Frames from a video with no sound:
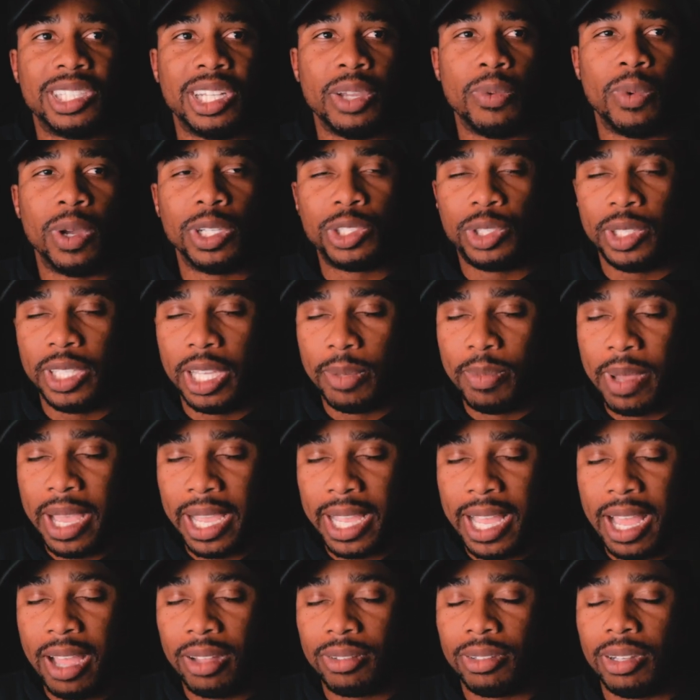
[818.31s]
Then once you get
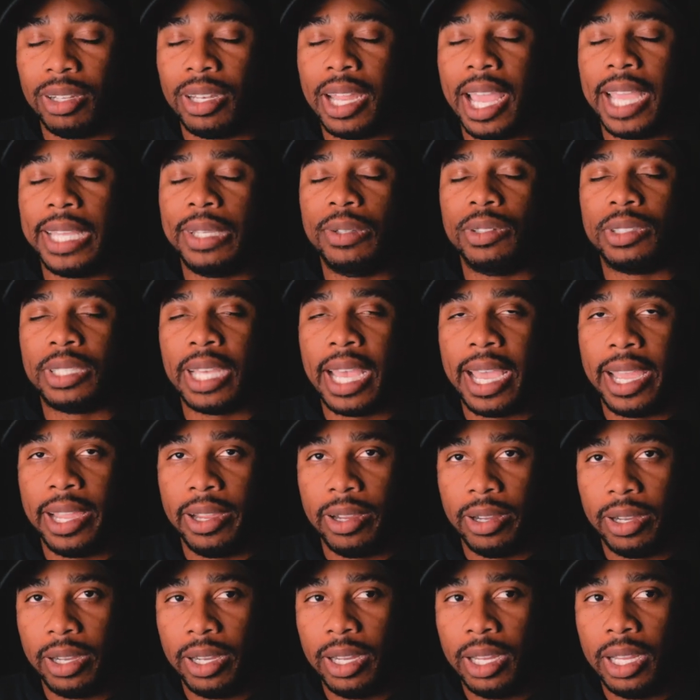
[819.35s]
back out there, now you
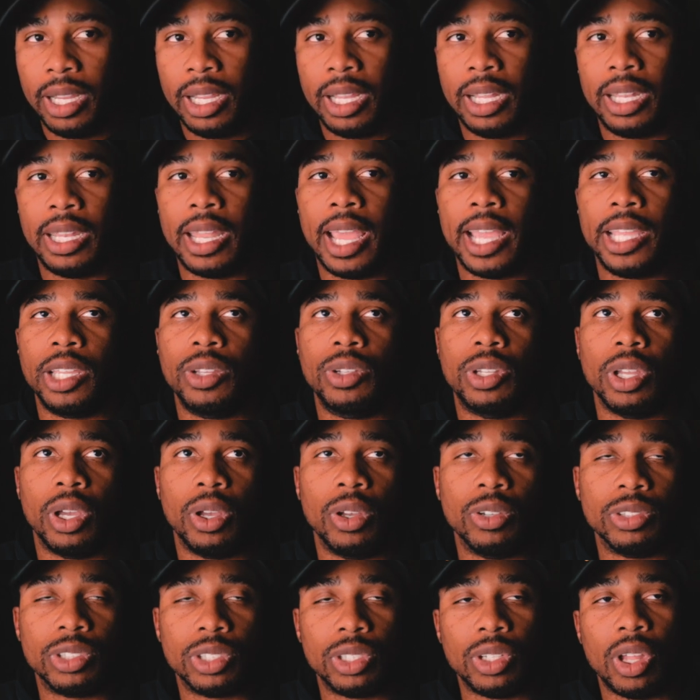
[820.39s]
tired. Now you
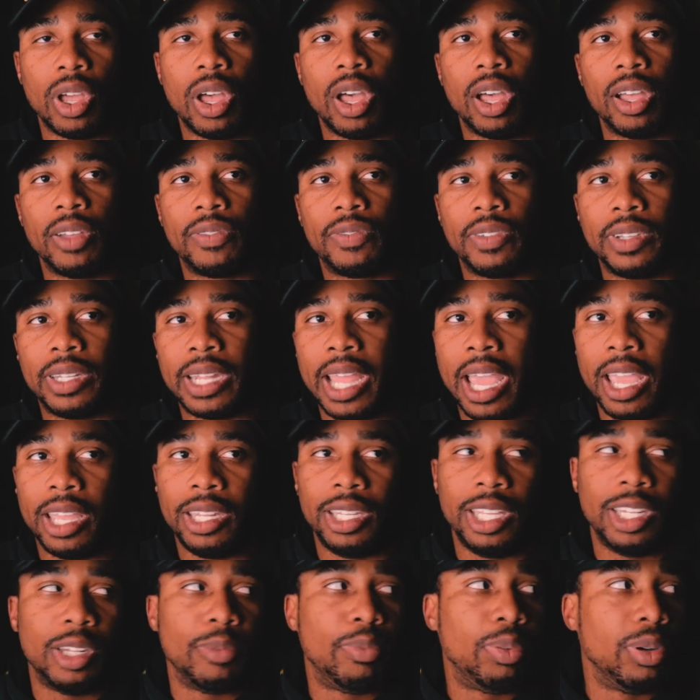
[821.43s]
dozing off and now you
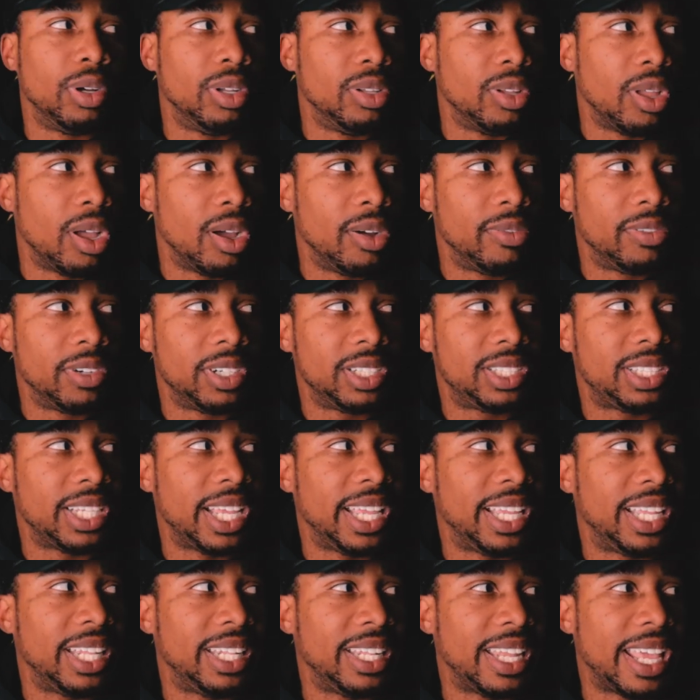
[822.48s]
need to pull over,
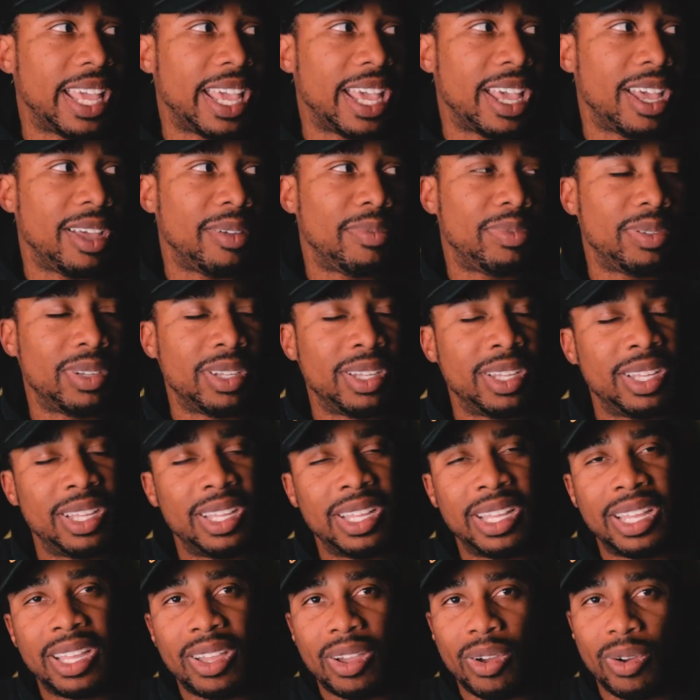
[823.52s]
take a nap,
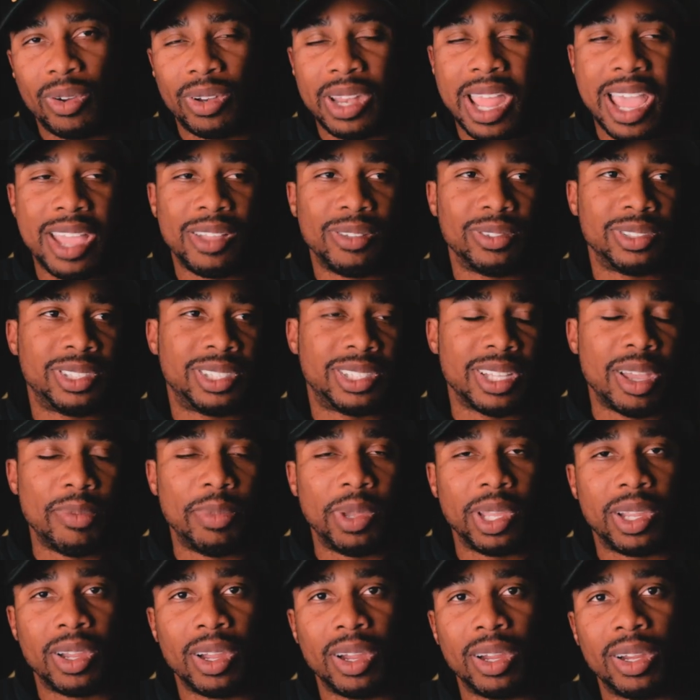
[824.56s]
or now your
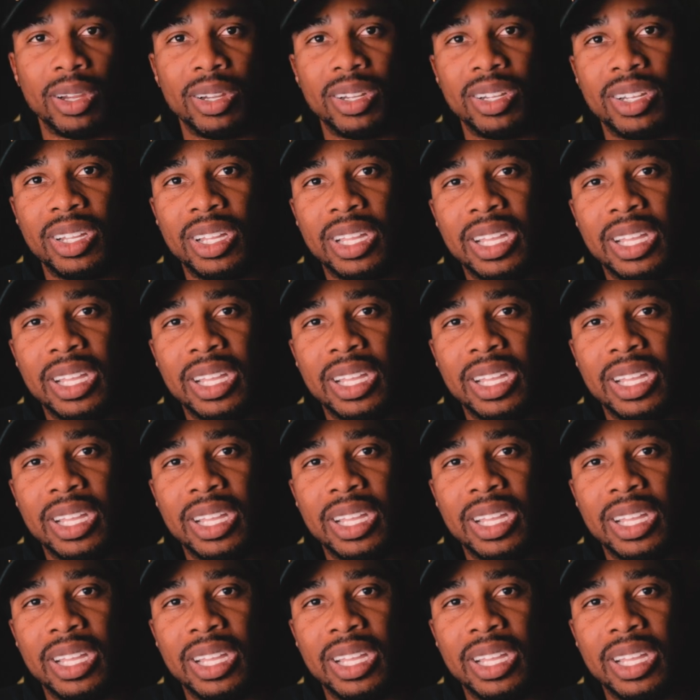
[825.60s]
stomach hurt.